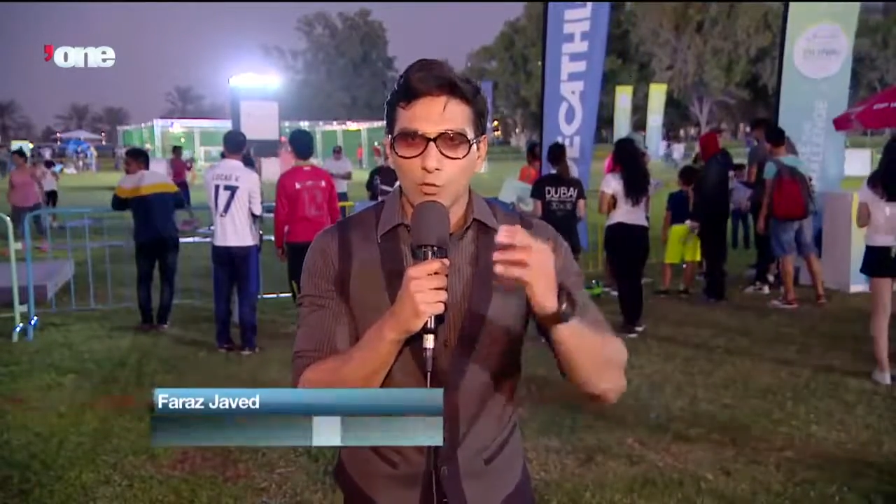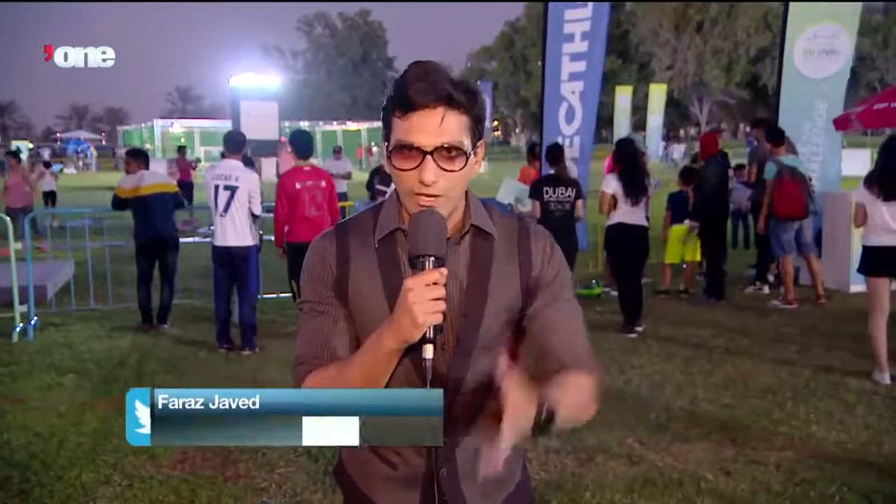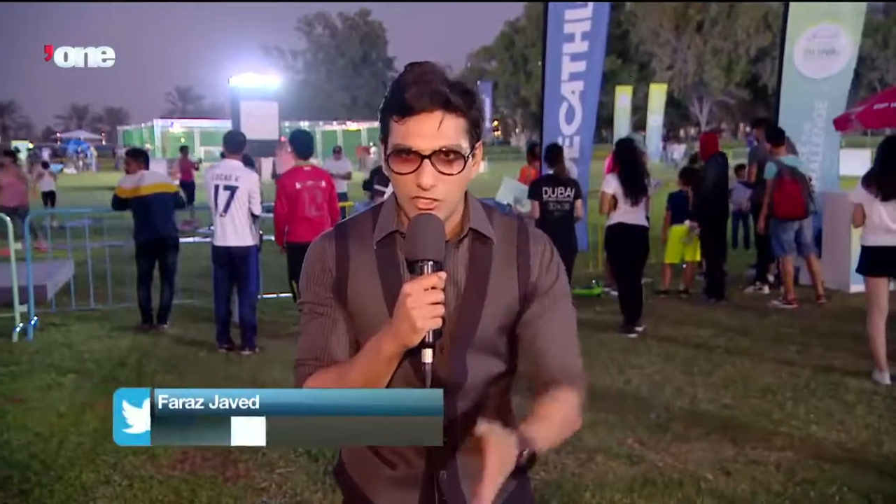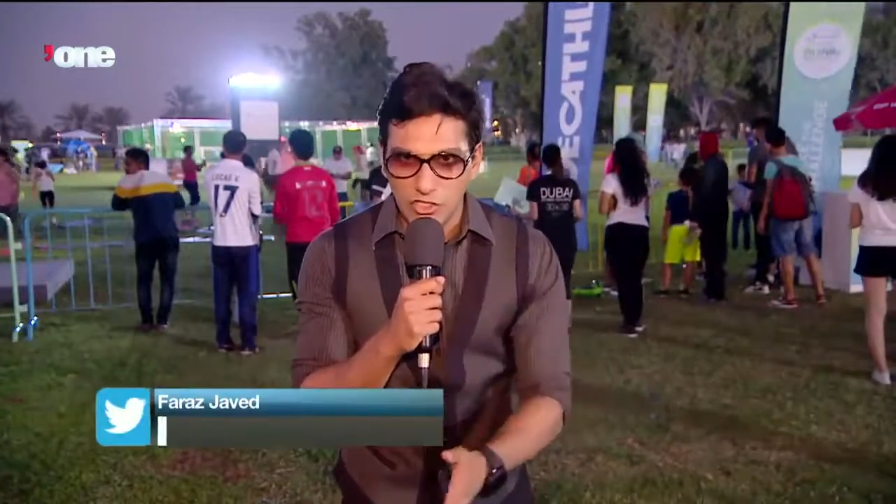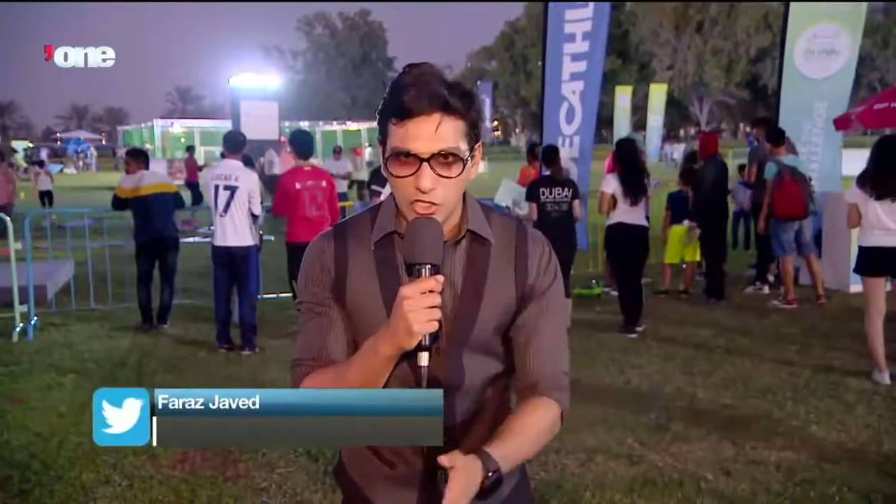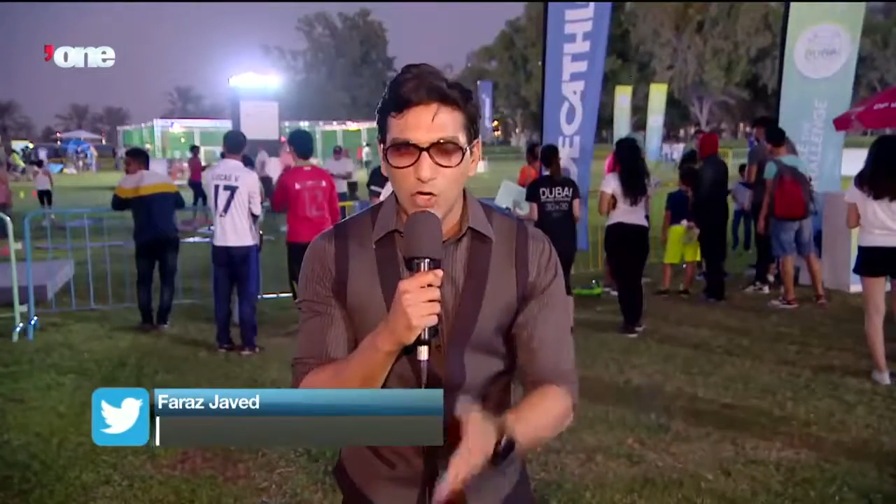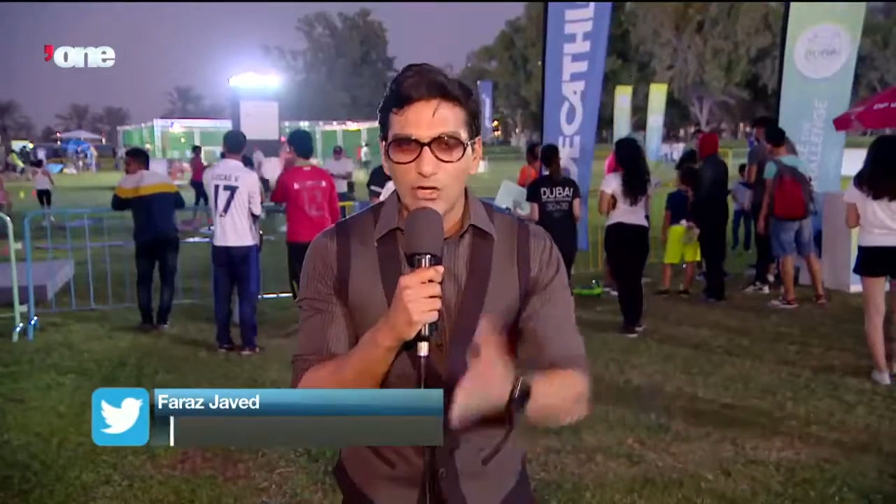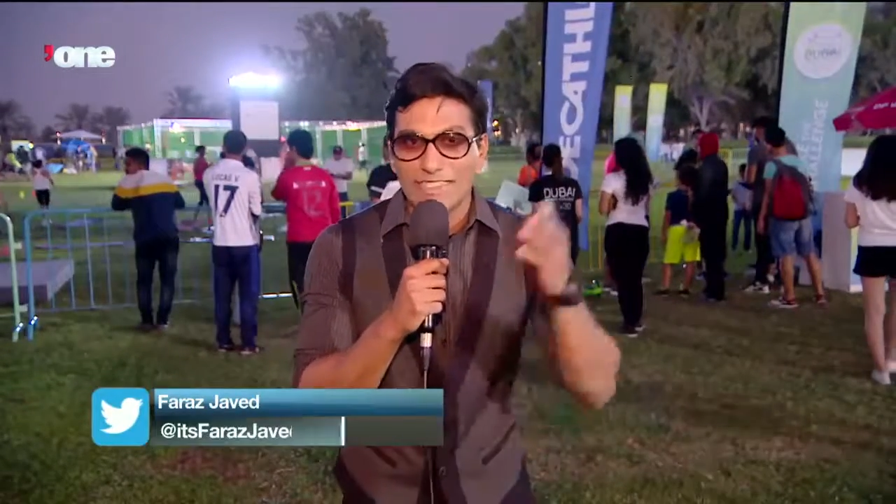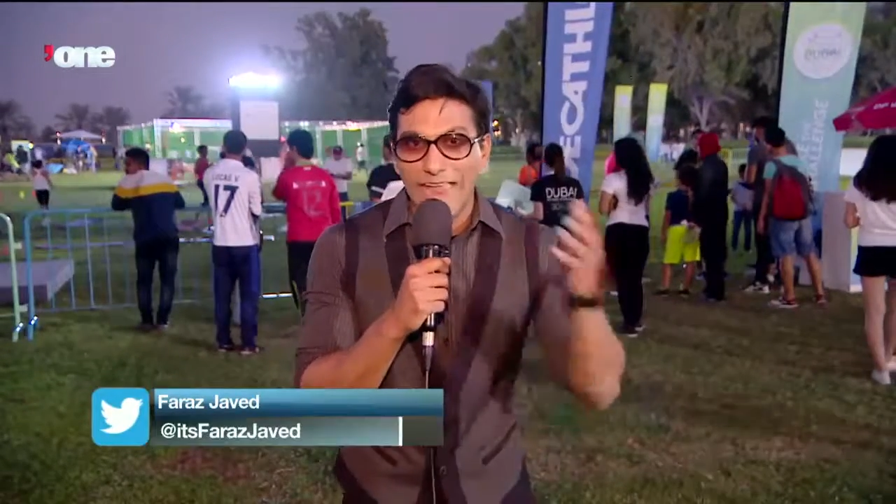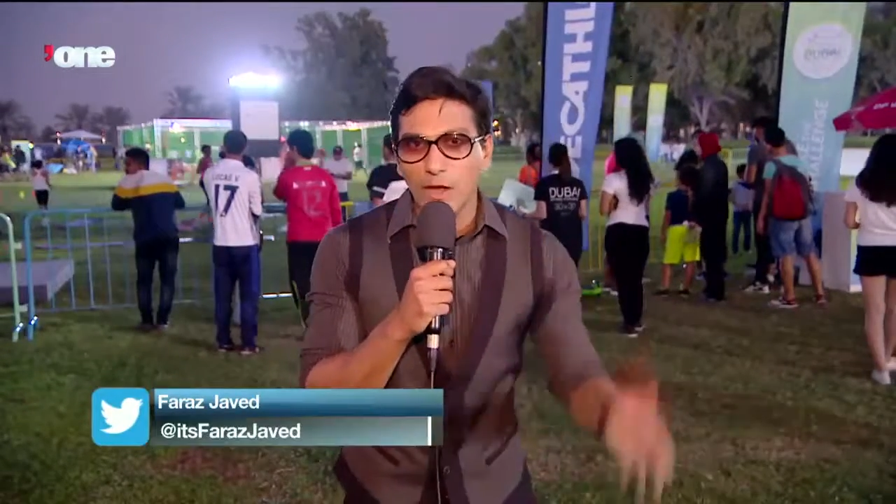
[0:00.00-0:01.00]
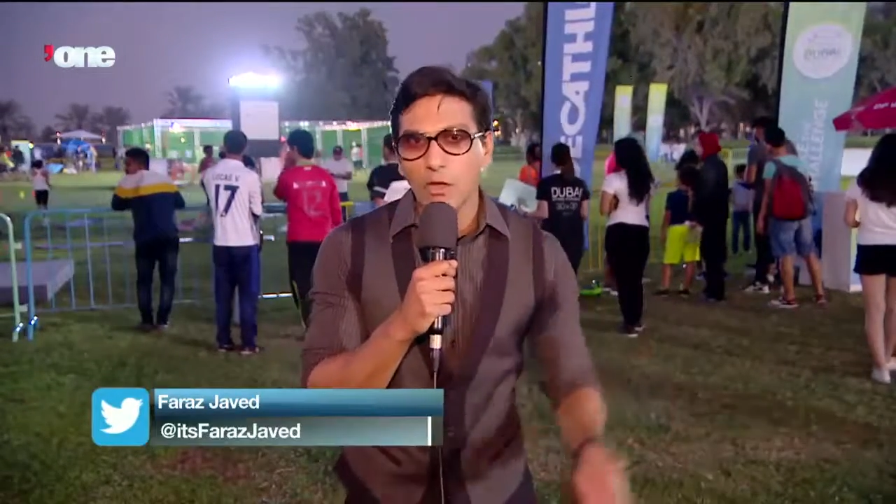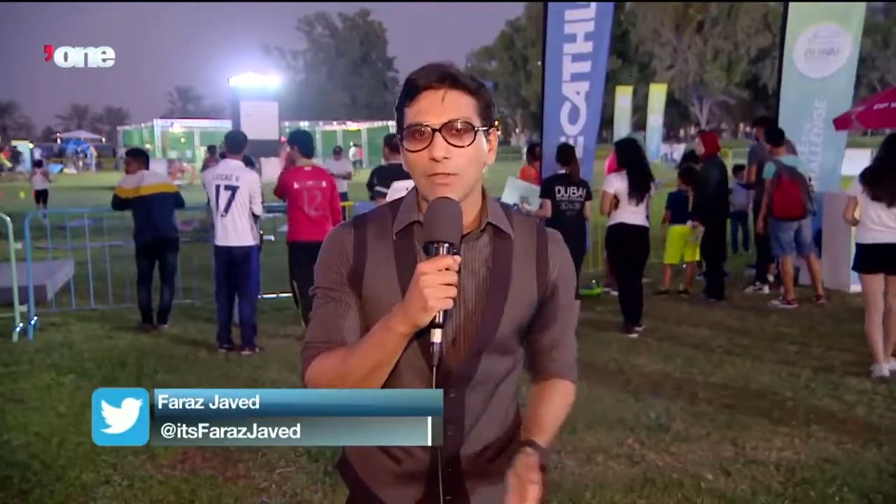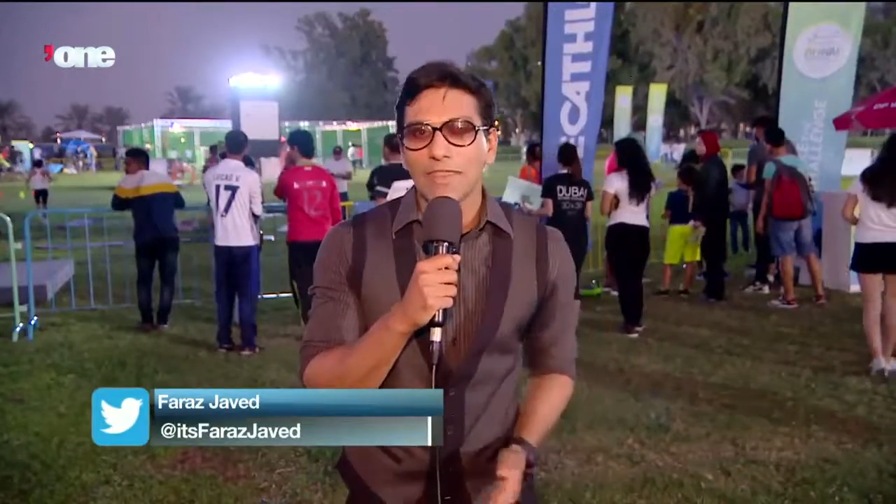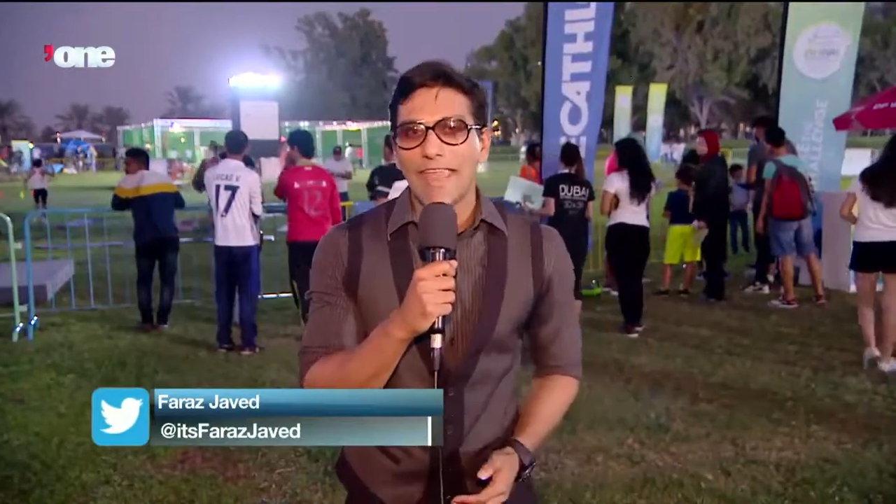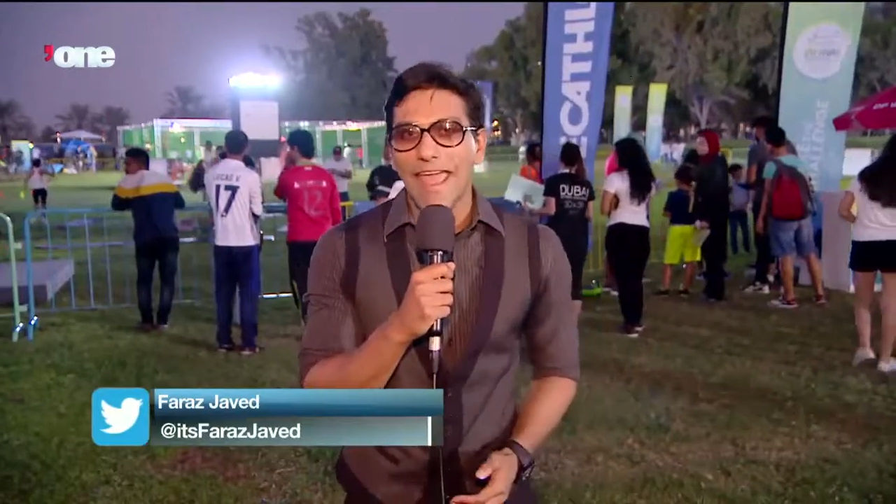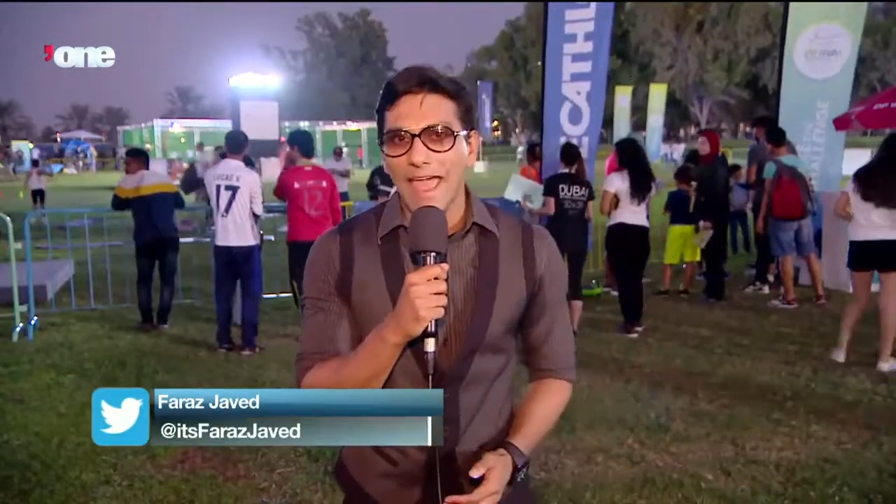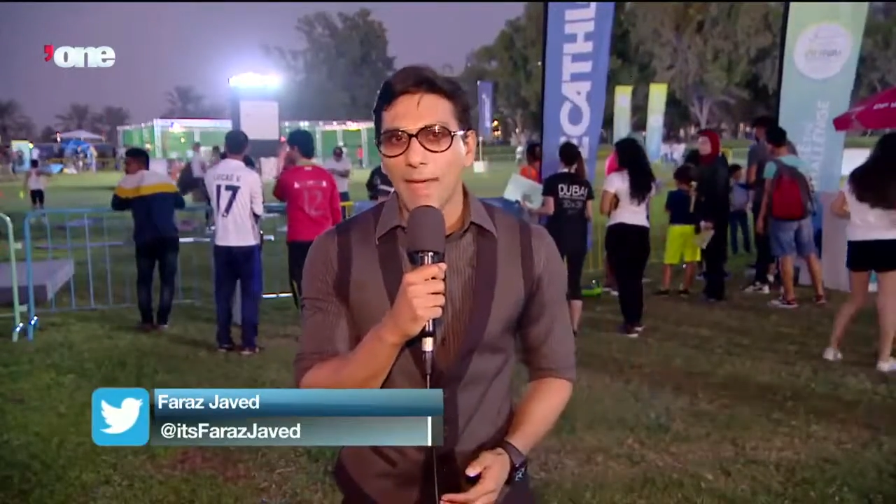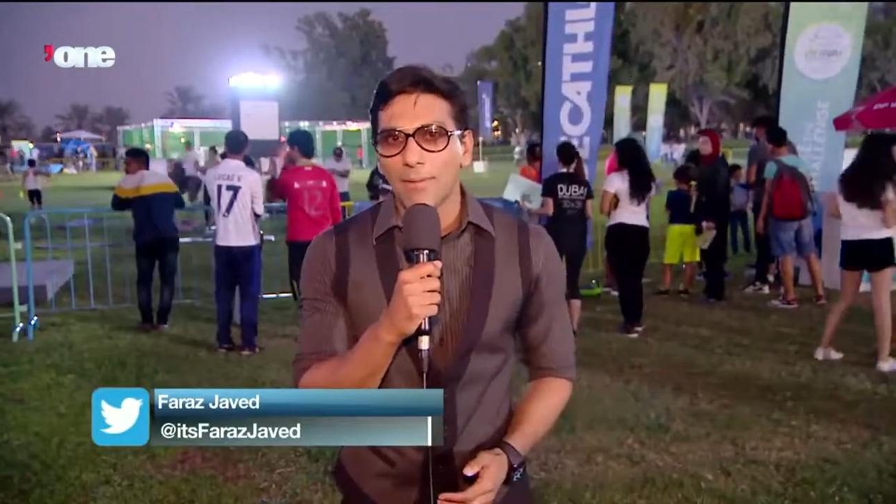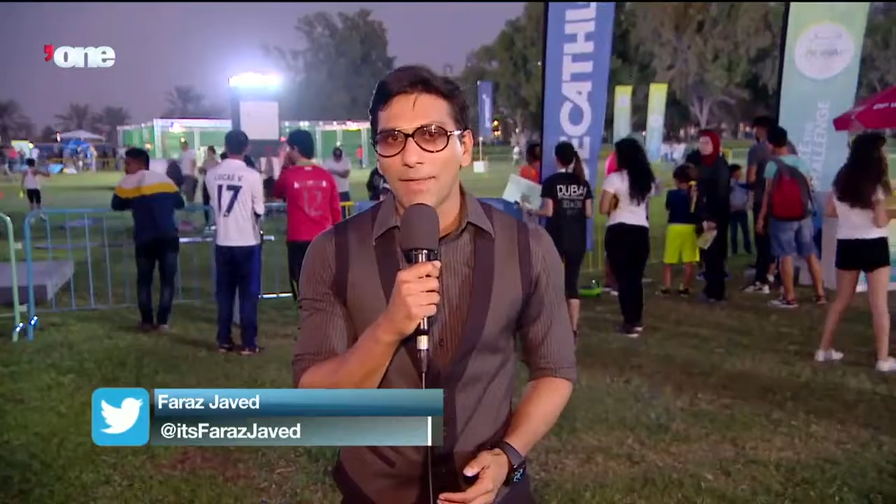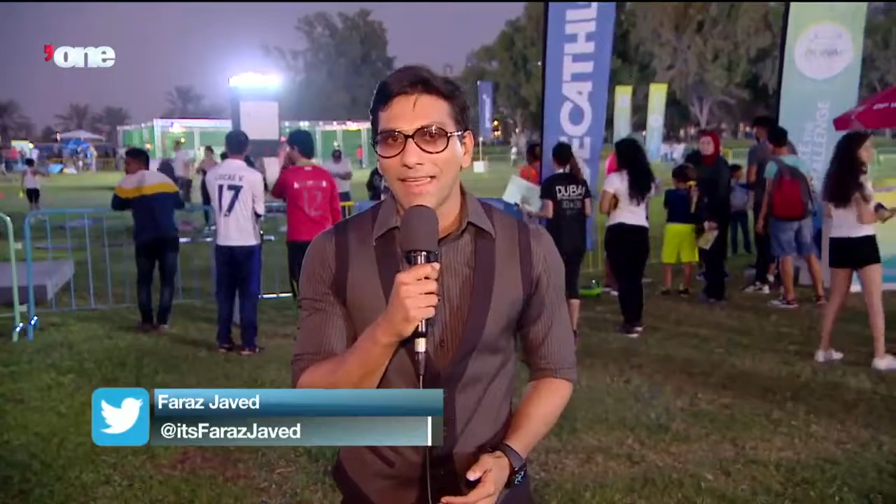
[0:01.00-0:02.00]
Register, download the
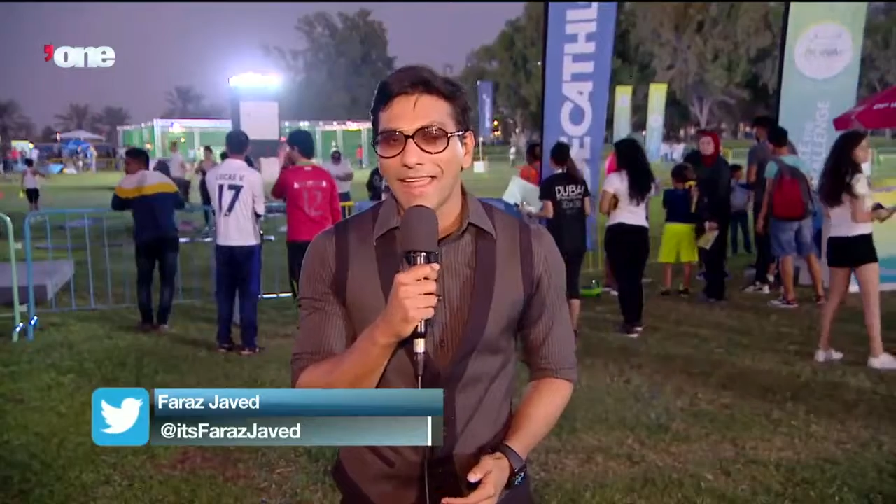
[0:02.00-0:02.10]
app,